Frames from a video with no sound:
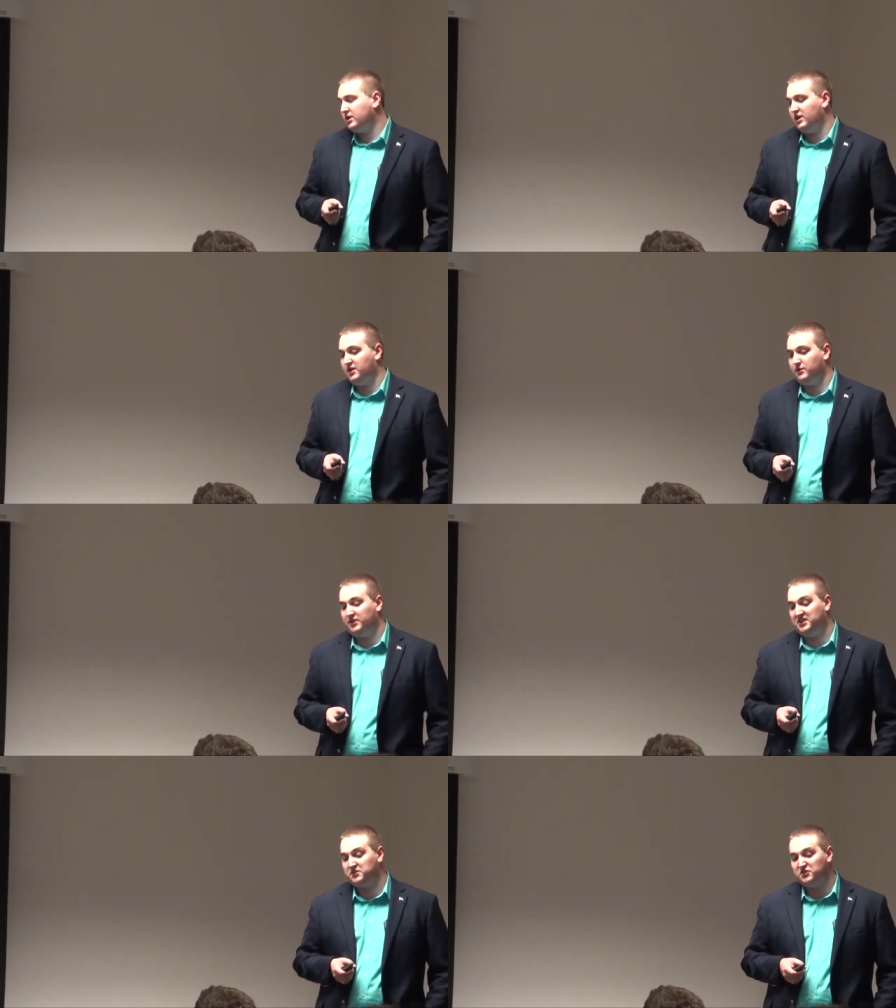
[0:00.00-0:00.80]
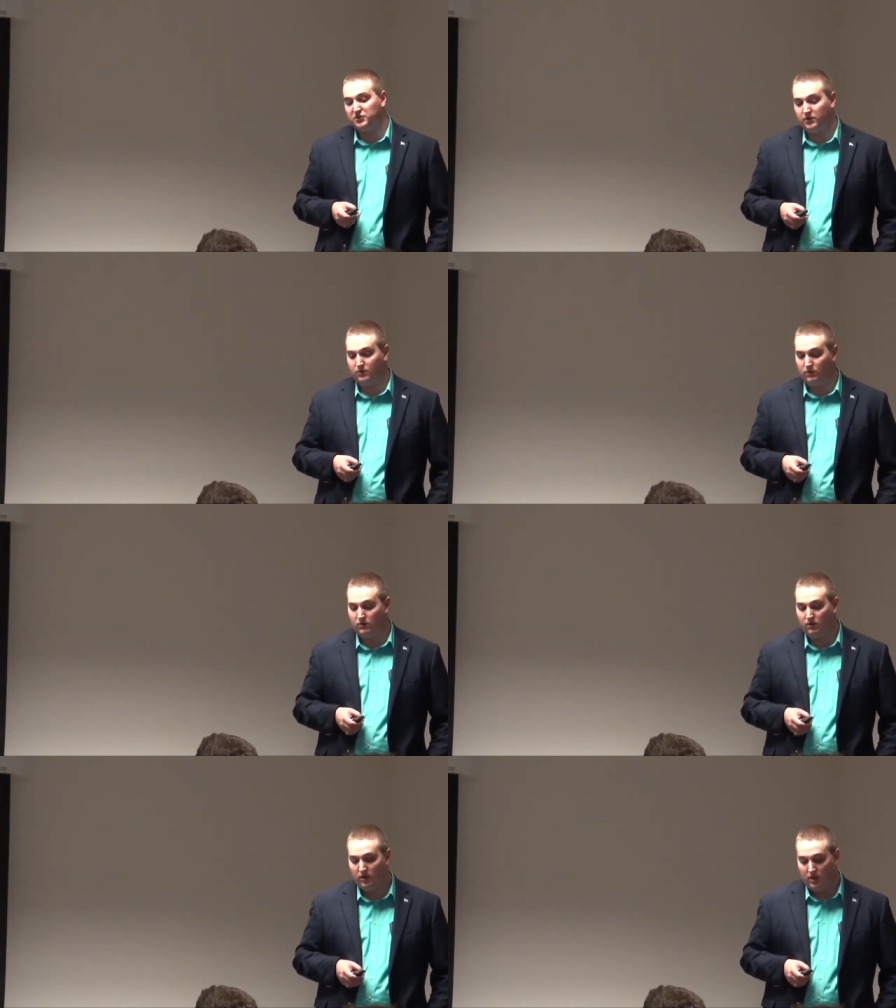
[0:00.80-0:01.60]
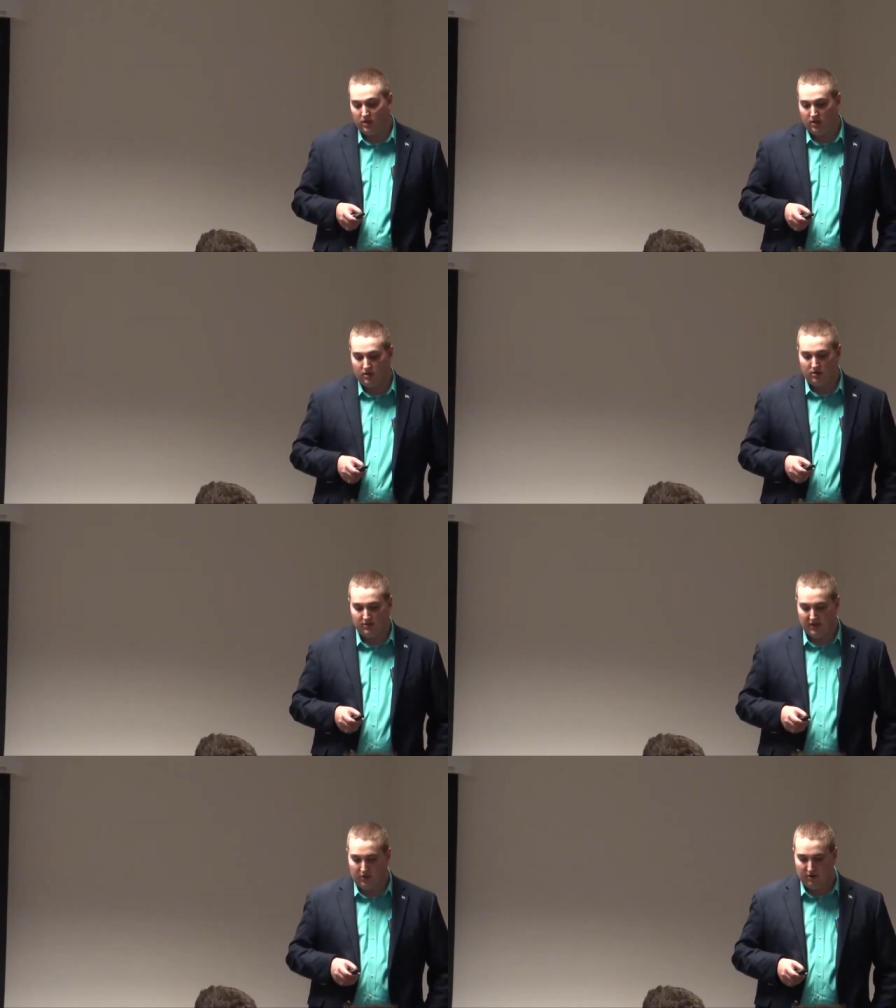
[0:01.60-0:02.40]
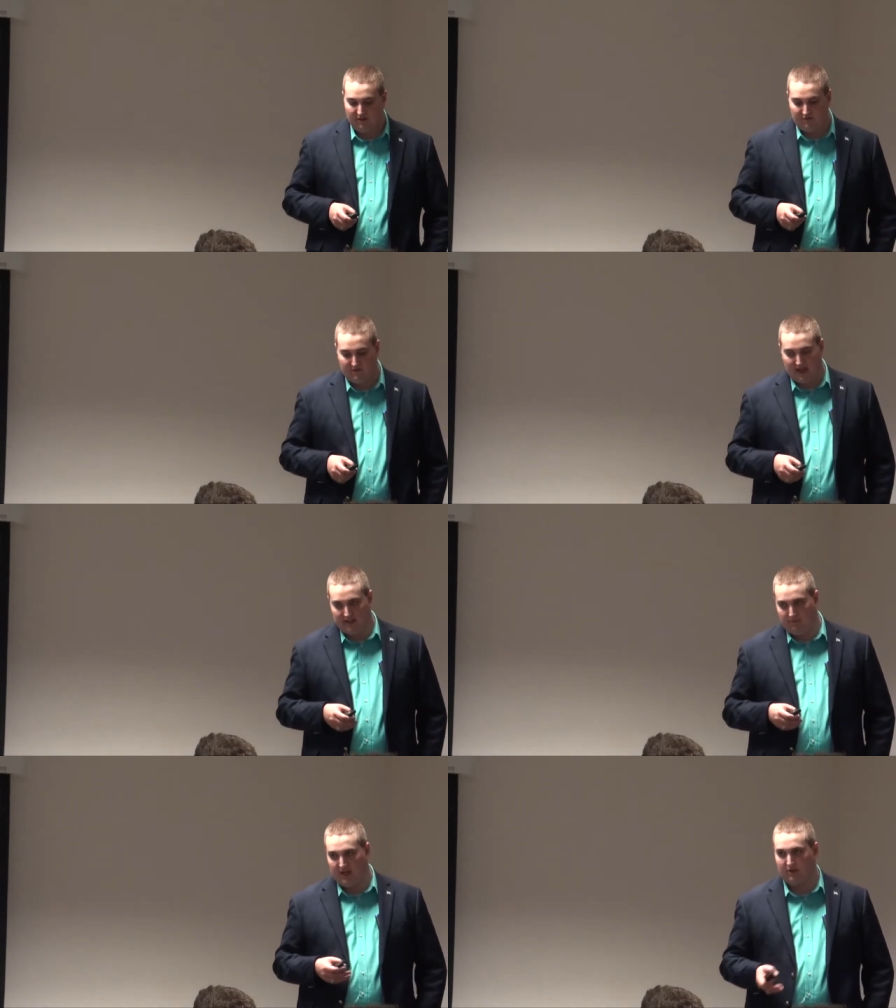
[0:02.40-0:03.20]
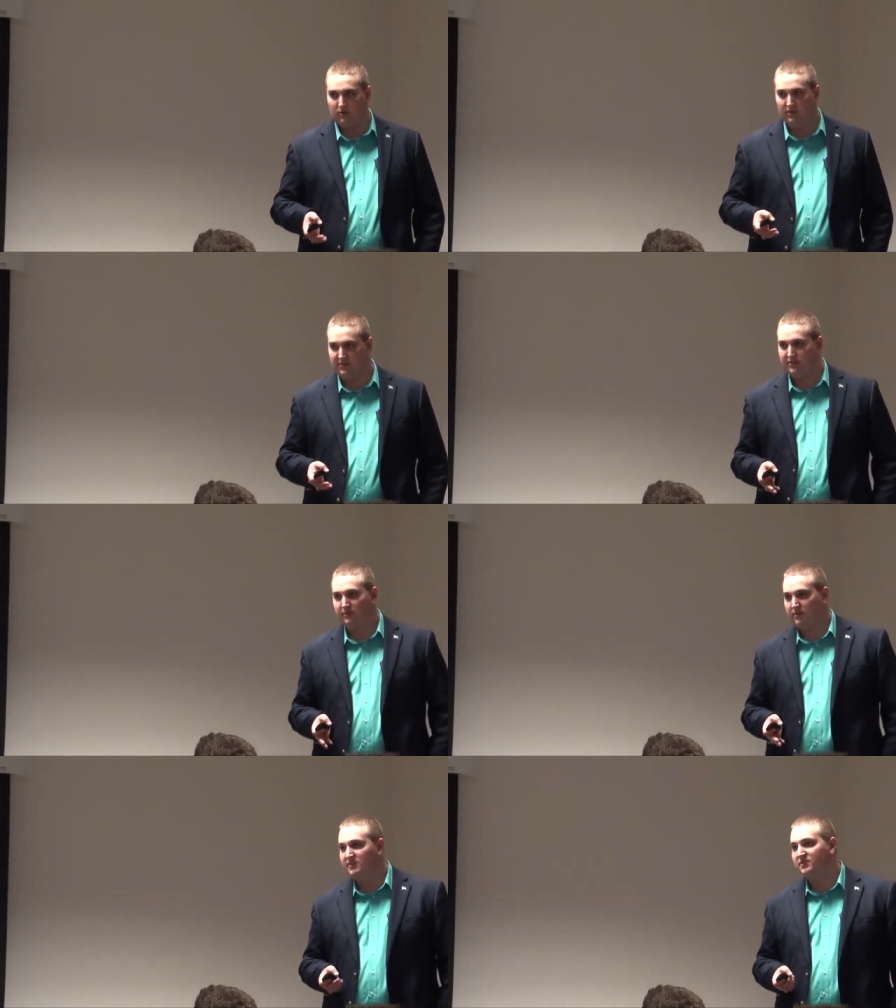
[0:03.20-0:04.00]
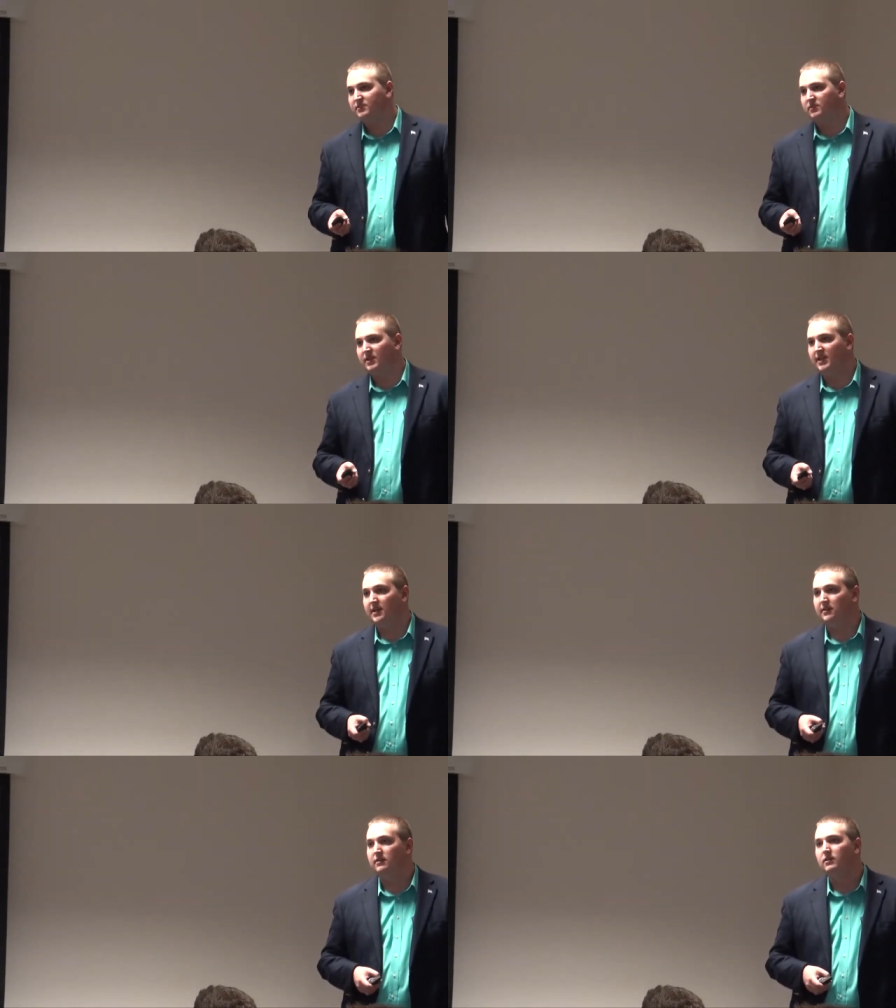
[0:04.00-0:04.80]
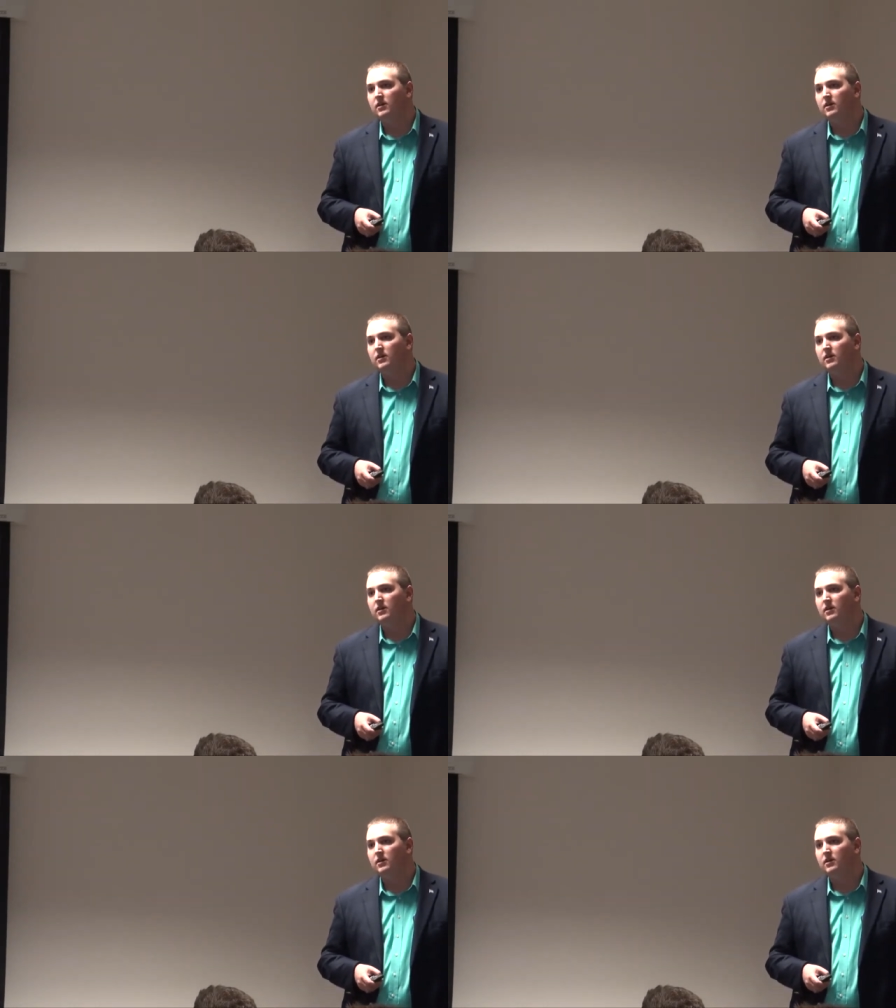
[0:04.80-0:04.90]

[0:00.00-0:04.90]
Uh, you'll need to show that you have valid medical insurance and